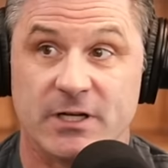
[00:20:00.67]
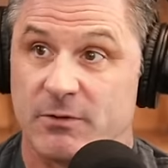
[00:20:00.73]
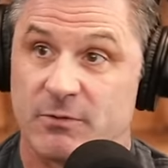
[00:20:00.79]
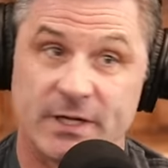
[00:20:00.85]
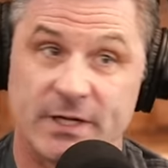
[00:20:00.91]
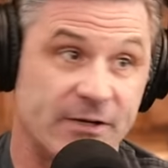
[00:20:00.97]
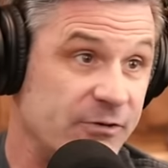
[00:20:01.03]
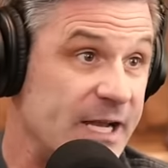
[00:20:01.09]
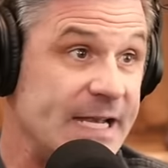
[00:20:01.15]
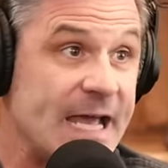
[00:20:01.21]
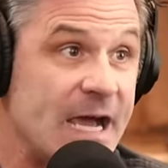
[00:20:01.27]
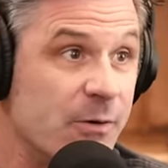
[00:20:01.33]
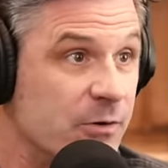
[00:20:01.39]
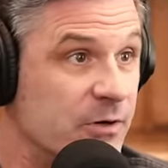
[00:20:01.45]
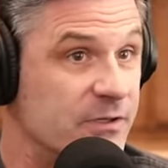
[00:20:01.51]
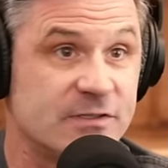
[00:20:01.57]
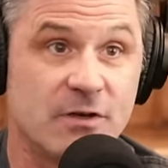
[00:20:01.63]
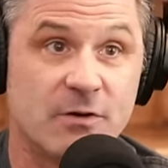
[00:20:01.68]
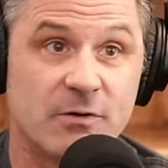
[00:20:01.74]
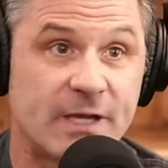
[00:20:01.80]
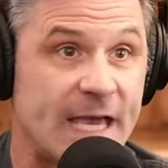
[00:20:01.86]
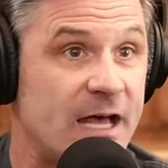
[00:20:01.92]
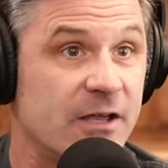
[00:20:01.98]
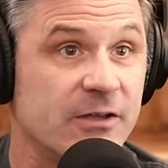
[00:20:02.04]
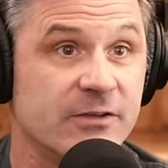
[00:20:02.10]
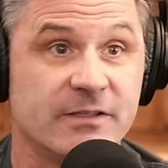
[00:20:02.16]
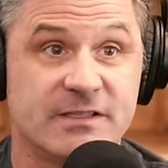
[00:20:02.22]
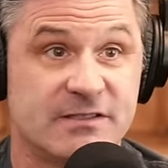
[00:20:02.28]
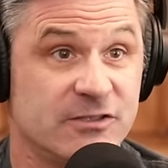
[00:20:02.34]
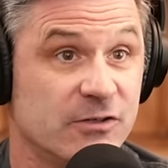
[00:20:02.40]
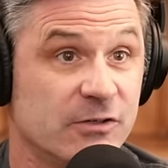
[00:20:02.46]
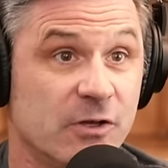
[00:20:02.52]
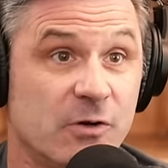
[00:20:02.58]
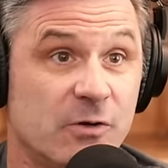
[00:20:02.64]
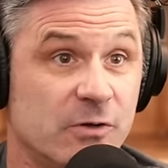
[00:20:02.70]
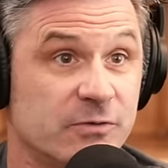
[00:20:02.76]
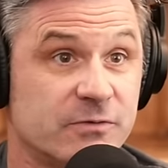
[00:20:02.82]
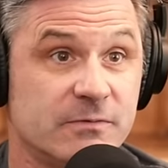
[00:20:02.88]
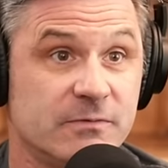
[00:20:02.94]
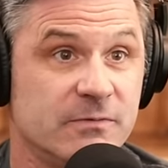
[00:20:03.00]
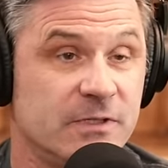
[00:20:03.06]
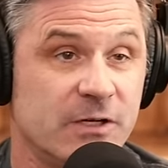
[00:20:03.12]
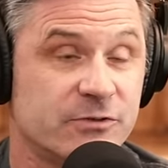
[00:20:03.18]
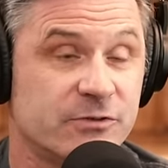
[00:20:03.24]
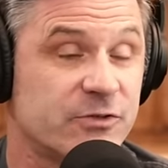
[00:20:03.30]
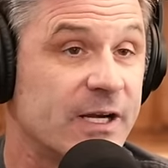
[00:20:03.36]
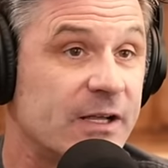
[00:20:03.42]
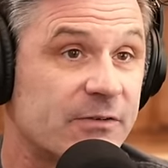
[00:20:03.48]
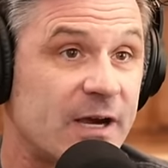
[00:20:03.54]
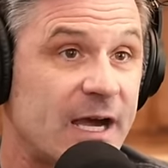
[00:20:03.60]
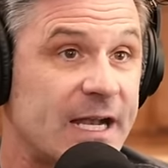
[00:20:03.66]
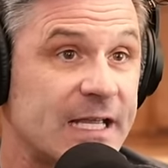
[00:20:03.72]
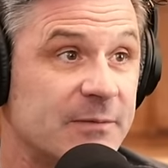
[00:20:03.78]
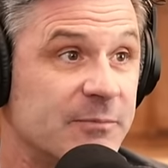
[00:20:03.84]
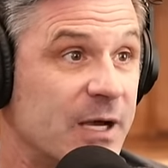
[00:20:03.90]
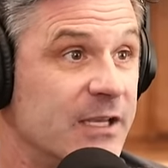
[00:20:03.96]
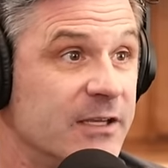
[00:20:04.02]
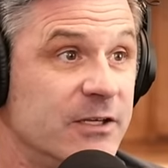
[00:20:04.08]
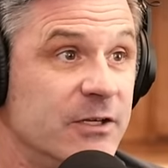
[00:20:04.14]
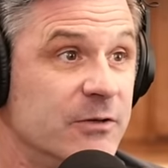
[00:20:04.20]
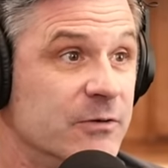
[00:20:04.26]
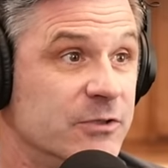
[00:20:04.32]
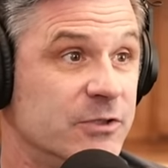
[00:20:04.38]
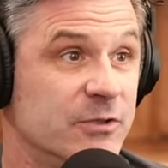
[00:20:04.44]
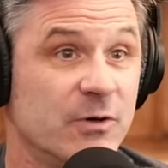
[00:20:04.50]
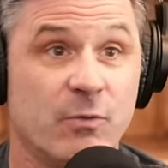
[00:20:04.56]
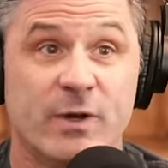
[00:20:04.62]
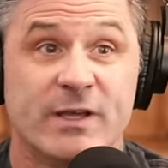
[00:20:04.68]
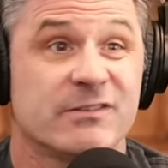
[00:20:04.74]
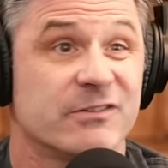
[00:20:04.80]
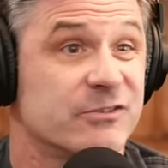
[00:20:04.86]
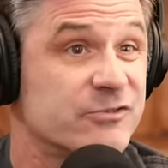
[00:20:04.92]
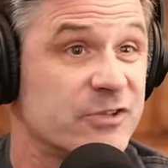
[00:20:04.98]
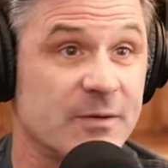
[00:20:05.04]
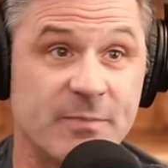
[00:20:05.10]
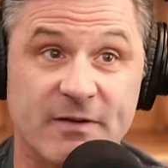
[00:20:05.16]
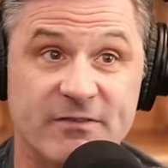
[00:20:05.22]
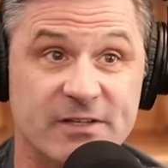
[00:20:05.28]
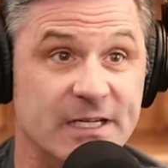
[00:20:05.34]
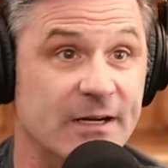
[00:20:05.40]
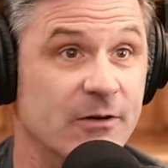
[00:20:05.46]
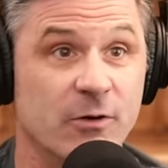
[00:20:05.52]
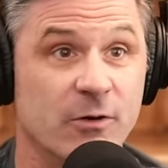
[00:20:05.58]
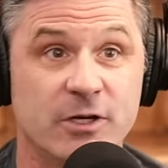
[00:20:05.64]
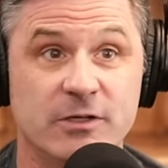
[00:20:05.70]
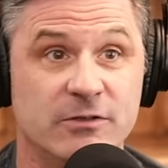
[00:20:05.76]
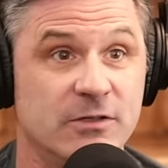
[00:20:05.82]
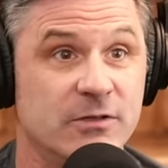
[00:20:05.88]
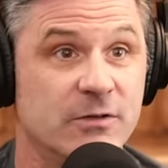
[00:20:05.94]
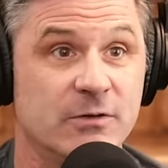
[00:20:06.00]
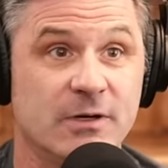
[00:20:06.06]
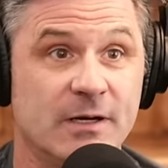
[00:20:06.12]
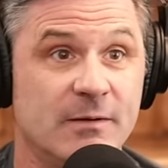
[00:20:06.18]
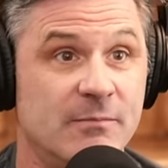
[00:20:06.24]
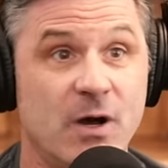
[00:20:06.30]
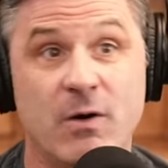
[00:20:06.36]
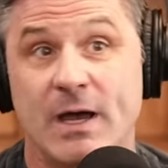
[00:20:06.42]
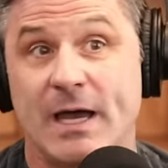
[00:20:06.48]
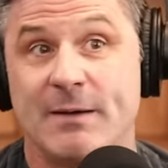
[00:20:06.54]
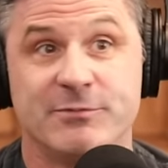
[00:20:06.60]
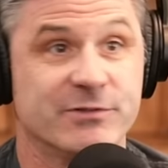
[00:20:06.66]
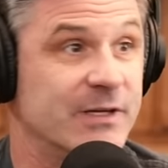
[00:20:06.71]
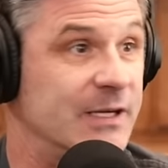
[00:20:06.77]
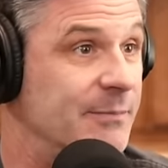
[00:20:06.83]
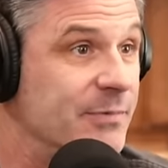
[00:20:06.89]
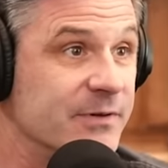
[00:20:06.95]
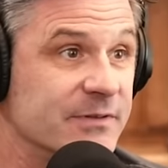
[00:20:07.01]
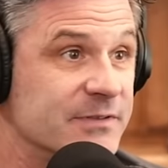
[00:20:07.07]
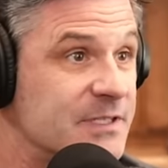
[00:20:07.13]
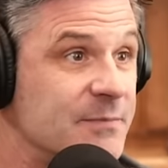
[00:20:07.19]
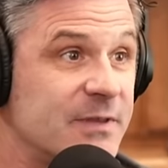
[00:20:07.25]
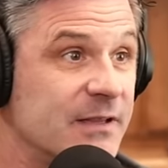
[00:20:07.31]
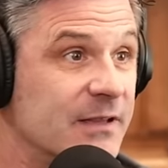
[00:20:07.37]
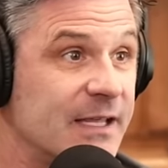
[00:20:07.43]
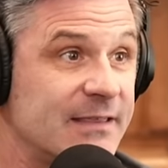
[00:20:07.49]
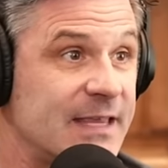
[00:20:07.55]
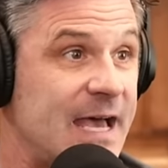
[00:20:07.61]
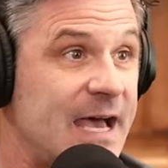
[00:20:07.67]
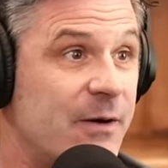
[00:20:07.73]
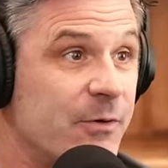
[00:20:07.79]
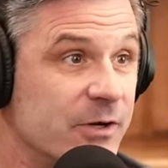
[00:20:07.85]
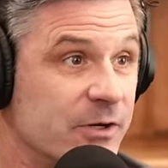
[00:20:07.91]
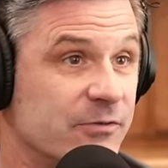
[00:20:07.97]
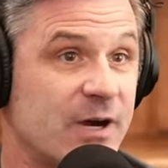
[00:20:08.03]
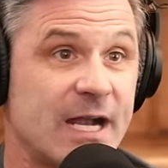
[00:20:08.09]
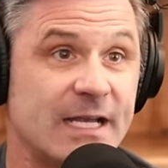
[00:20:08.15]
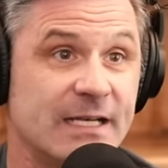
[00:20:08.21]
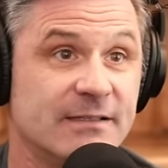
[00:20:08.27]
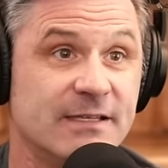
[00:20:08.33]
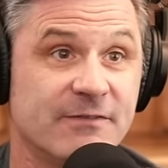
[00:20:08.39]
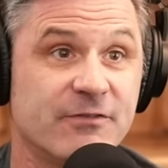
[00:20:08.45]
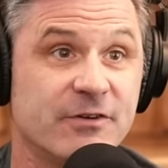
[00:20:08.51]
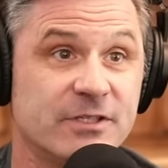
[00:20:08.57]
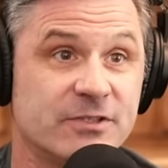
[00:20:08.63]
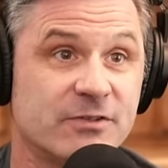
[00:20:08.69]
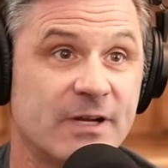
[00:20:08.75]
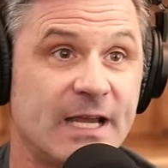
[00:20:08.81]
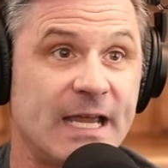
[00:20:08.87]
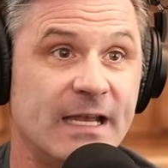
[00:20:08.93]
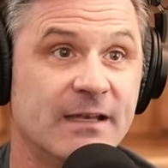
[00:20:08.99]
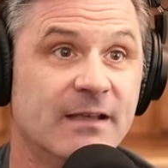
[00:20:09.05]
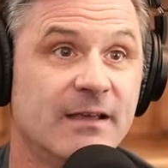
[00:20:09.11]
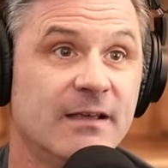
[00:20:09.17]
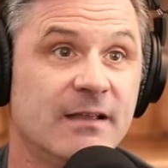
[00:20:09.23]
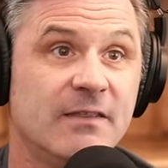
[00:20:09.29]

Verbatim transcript: know, like right now we're in SoCal, this is your local, you know, trail riding, but you do a Whistler trip every year, or you do a Moab trip, or something like that, where you're mm-hmm. riding different terrain.